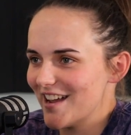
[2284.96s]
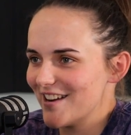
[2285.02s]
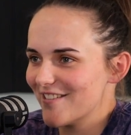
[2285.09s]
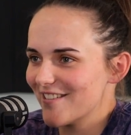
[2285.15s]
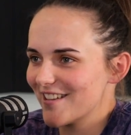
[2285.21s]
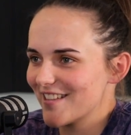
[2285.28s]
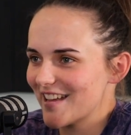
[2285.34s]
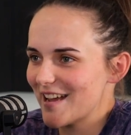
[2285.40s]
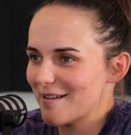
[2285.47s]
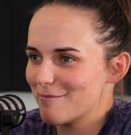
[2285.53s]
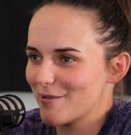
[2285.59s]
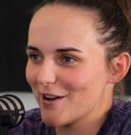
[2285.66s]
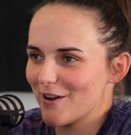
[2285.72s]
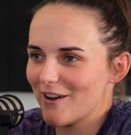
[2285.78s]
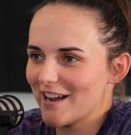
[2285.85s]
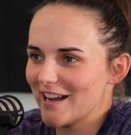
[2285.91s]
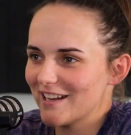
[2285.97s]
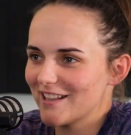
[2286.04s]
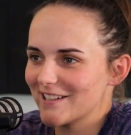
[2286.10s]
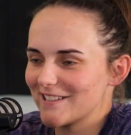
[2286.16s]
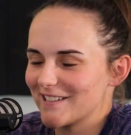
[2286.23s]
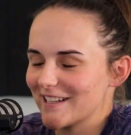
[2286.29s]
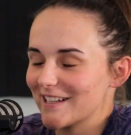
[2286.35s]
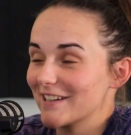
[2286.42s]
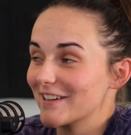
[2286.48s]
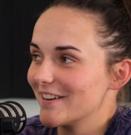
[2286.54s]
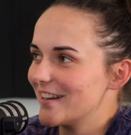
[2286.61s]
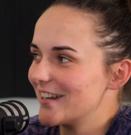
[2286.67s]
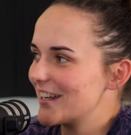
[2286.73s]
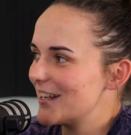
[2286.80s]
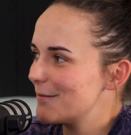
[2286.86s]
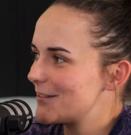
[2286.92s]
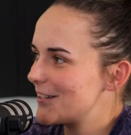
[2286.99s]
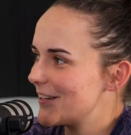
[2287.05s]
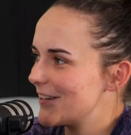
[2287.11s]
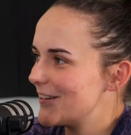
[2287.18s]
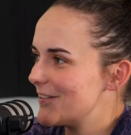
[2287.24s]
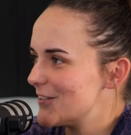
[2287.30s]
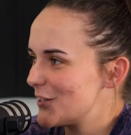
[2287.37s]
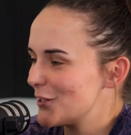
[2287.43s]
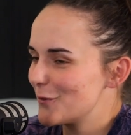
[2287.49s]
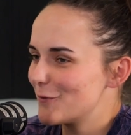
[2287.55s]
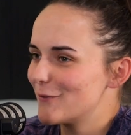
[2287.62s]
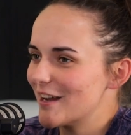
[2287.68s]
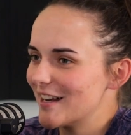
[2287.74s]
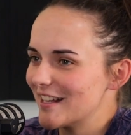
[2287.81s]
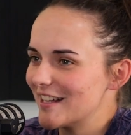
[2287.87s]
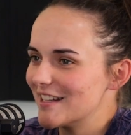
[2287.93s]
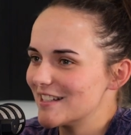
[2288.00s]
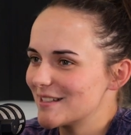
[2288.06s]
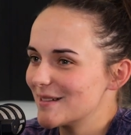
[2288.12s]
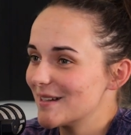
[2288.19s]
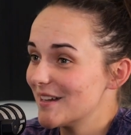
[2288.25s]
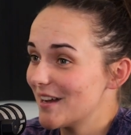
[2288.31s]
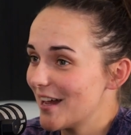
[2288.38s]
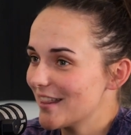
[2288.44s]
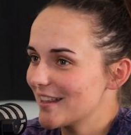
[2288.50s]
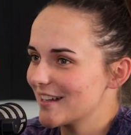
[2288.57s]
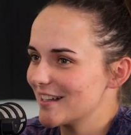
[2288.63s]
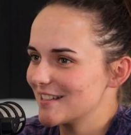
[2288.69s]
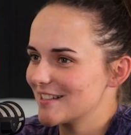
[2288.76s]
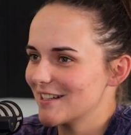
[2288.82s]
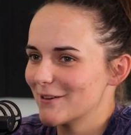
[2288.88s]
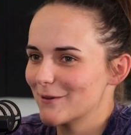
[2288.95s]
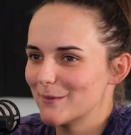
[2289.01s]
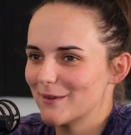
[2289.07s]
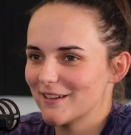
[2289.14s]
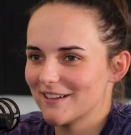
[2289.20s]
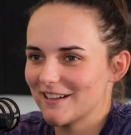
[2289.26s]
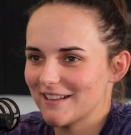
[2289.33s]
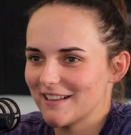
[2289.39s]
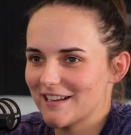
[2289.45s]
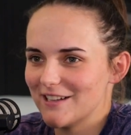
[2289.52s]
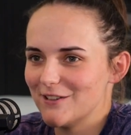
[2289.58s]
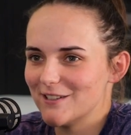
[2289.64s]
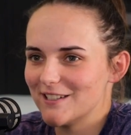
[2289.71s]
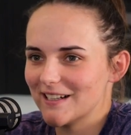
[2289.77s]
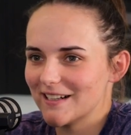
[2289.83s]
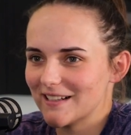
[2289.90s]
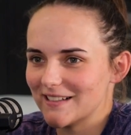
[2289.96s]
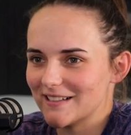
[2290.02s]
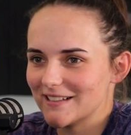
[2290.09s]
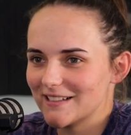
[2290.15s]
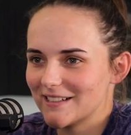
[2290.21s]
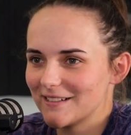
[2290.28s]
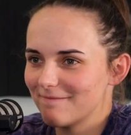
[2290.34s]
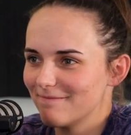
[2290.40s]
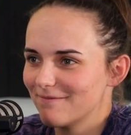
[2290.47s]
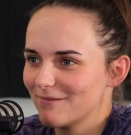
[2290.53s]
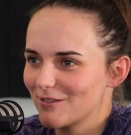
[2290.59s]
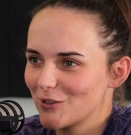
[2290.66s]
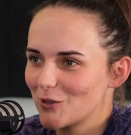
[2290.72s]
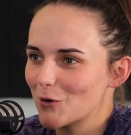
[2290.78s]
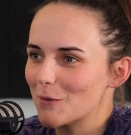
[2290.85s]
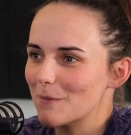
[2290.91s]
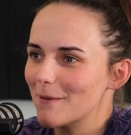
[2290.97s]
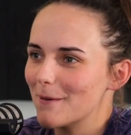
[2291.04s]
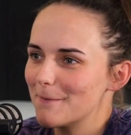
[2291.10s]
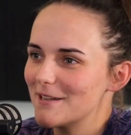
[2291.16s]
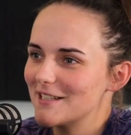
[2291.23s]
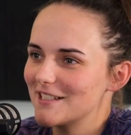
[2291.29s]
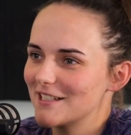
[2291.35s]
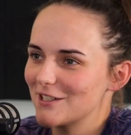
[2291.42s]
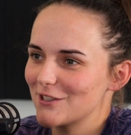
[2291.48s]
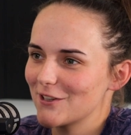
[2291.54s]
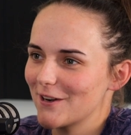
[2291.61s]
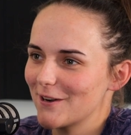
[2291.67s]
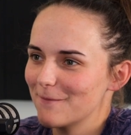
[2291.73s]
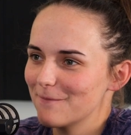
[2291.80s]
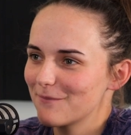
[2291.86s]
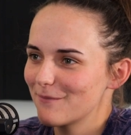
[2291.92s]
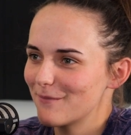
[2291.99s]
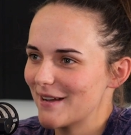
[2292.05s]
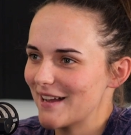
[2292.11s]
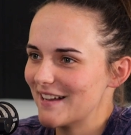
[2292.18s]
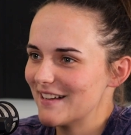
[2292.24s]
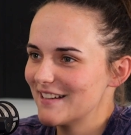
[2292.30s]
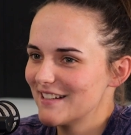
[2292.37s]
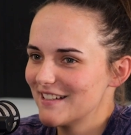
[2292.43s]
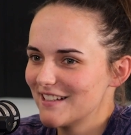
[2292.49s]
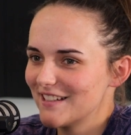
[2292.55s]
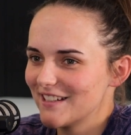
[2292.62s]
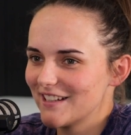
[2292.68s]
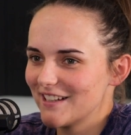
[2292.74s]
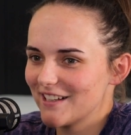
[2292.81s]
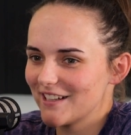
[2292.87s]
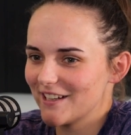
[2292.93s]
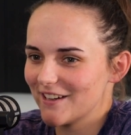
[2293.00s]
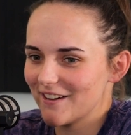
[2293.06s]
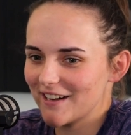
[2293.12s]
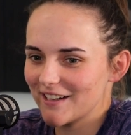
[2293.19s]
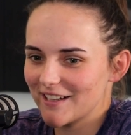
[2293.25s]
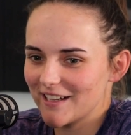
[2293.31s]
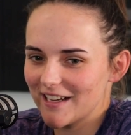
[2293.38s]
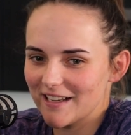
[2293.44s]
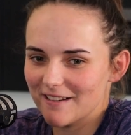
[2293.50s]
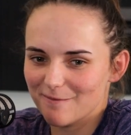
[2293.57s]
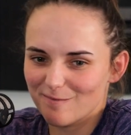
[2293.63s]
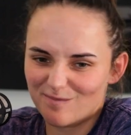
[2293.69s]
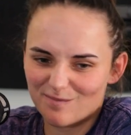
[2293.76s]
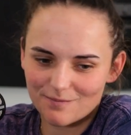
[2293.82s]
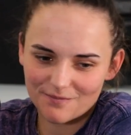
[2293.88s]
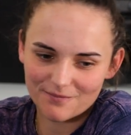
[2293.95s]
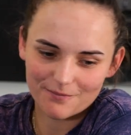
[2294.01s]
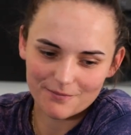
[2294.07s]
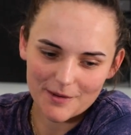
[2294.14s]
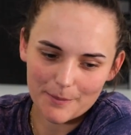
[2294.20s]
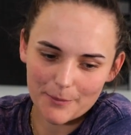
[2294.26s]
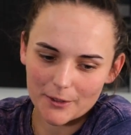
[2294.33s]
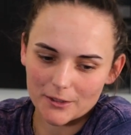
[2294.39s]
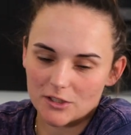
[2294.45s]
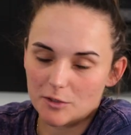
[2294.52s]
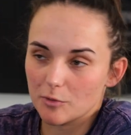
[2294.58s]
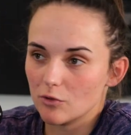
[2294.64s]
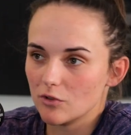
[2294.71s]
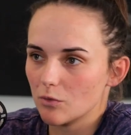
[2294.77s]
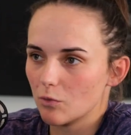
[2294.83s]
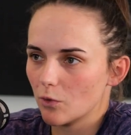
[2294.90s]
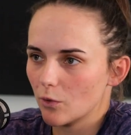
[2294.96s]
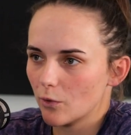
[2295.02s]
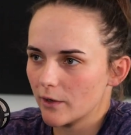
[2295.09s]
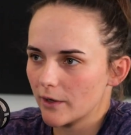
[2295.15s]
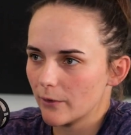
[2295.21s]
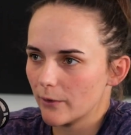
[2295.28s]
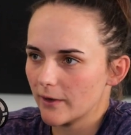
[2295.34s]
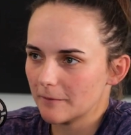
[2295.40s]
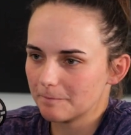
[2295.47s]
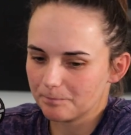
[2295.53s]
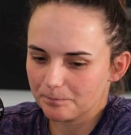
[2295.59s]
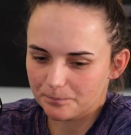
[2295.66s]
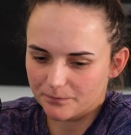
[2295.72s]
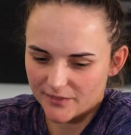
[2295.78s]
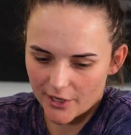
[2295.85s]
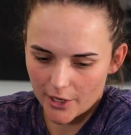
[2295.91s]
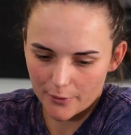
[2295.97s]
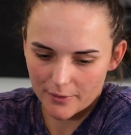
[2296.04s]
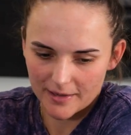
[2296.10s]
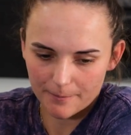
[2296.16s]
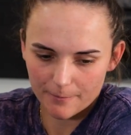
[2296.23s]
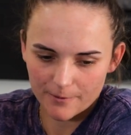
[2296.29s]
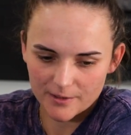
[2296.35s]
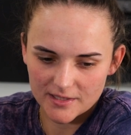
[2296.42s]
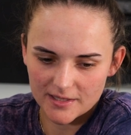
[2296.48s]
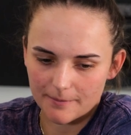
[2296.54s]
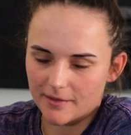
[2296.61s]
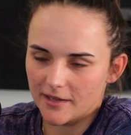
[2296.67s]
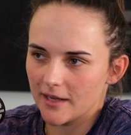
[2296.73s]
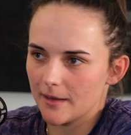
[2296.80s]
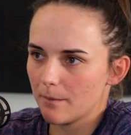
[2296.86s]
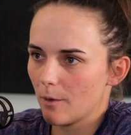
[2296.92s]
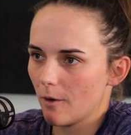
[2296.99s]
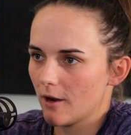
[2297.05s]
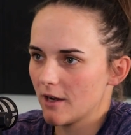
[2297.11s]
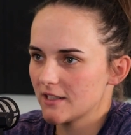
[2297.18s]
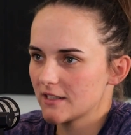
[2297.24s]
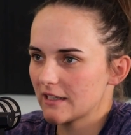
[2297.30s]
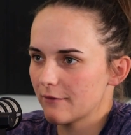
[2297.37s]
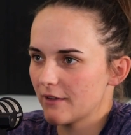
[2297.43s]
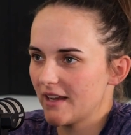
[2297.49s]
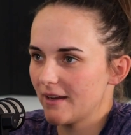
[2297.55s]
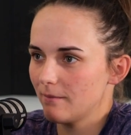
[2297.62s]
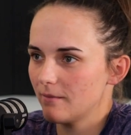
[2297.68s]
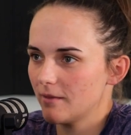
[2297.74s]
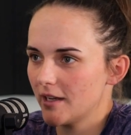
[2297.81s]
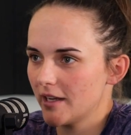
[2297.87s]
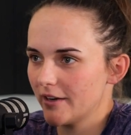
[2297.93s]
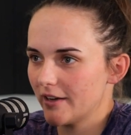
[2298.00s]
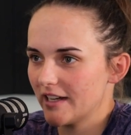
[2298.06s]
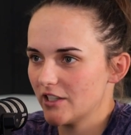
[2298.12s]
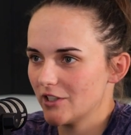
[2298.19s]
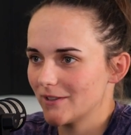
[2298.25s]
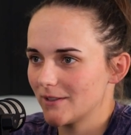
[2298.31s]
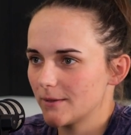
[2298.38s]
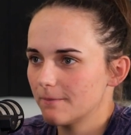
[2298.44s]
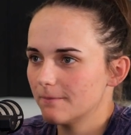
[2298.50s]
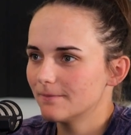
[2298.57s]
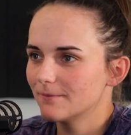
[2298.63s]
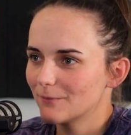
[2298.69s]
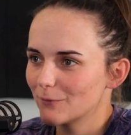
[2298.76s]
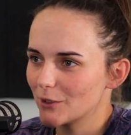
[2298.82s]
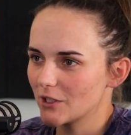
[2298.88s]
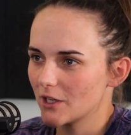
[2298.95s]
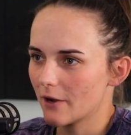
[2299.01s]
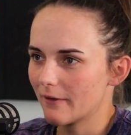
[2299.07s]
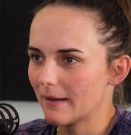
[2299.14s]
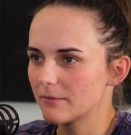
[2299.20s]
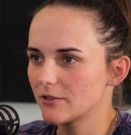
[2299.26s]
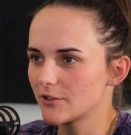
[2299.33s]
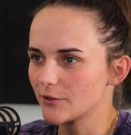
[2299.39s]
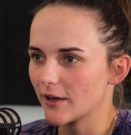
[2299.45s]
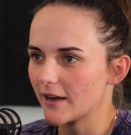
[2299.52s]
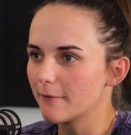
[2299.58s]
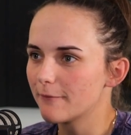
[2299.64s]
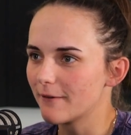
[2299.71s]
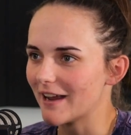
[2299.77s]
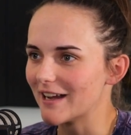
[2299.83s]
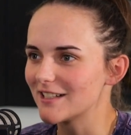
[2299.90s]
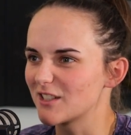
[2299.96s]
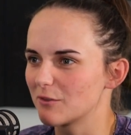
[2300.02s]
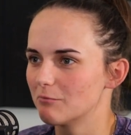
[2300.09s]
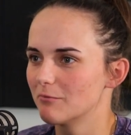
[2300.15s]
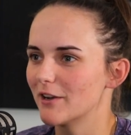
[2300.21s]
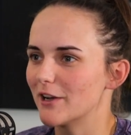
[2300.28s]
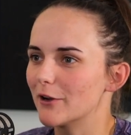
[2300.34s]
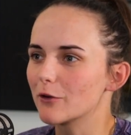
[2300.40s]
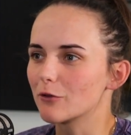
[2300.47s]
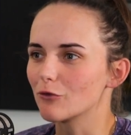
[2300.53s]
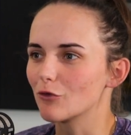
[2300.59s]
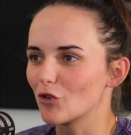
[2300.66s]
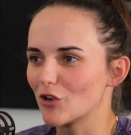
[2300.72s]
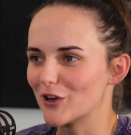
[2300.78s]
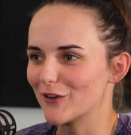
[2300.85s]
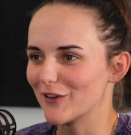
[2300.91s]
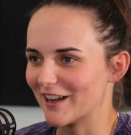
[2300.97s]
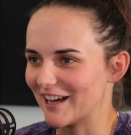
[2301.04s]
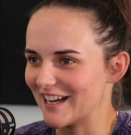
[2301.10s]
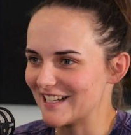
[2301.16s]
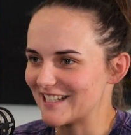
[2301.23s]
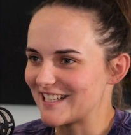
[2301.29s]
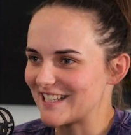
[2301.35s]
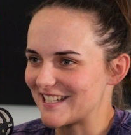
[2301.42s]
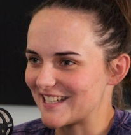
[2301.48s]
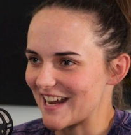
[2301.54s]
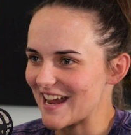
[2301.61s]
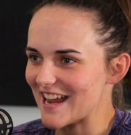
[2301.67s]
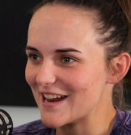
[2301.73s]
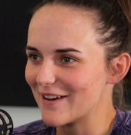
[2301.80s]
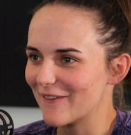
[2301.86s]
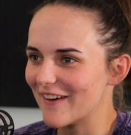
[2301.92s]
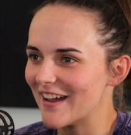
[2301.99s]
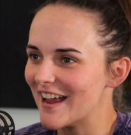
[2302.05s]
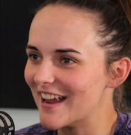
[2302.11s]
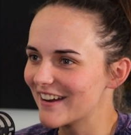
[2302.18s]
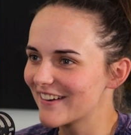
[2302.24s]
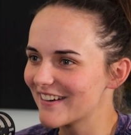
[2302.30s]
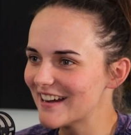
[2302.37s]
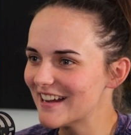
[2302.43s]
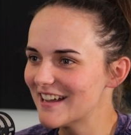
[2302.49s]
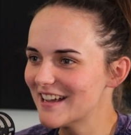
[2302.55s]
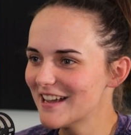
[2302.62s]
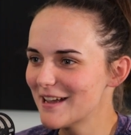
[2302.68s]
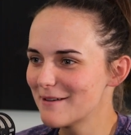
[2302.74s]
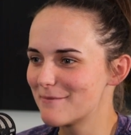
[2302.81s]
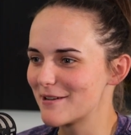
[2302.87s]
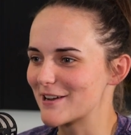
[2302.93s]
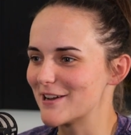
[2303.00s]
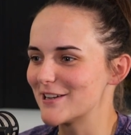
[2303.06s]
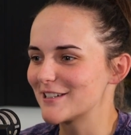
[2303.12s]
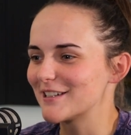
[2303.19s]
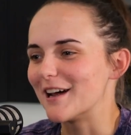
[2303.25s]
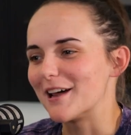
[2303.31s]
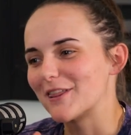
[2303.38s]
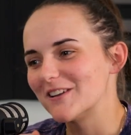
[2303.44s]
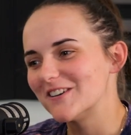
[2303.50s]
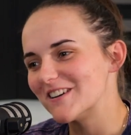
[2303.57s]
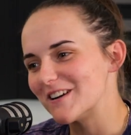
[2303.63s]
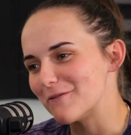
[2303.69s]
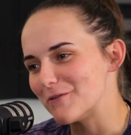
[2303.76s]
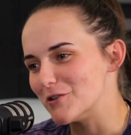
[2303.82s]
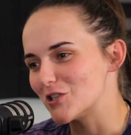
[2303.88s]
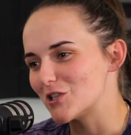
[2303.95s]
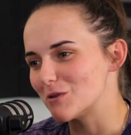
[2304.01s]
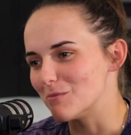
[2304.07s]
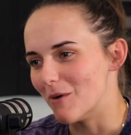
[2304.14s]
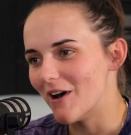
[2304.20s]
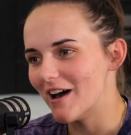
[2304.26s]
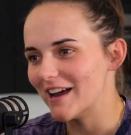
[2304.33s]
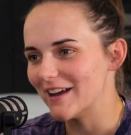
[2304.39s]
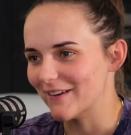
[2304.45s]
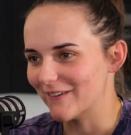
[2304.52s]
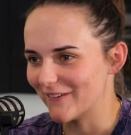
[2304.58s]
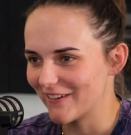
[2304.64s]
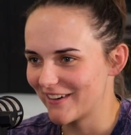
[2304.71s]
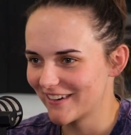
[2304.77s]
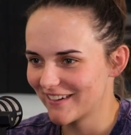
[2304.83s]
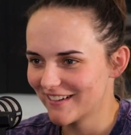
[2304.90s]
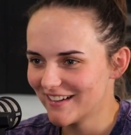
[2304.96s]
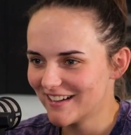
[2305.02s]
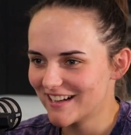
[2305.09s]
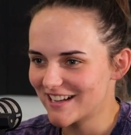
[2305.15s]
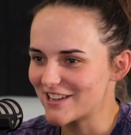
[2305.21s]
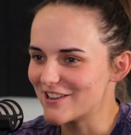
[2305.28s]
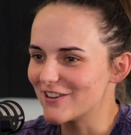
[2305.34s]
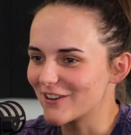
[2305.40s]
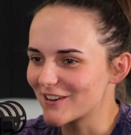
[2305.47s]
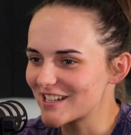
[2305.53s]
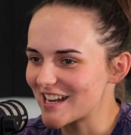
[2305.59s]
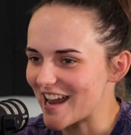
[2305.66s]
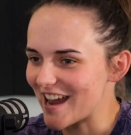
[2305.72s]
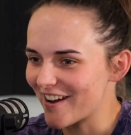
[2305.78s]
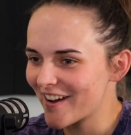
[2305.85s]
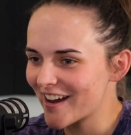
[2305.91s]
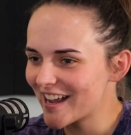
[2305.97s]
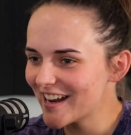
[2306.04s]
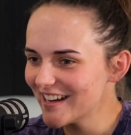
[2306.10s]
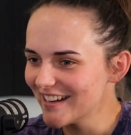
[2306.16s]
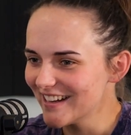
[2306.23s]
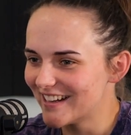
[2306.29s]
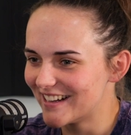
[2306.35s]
all of that. But I had this thing growing up too, which is funny. I think it's a little bit like that New Zealand tall poppy syndrome. Yeah. But, you know, I'd get a principal's award or go up for something at prize giving, and I just would go up straight face and look real like sad or angry because I thought if you smiled, you looked arrogant.